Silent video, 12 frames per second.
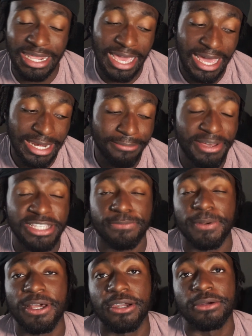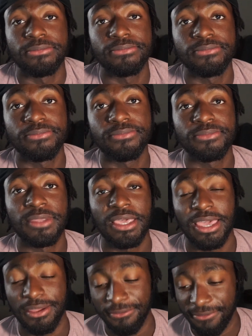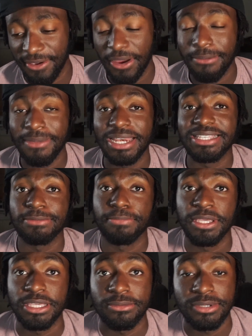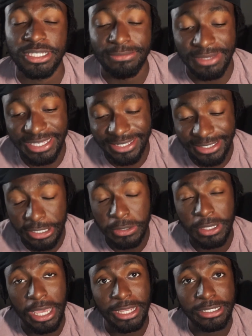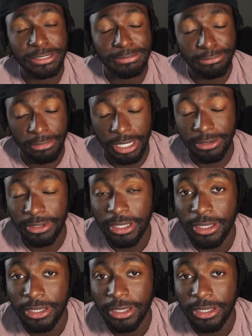they had the best player in very many's opinion. To me, it's still Giannis, but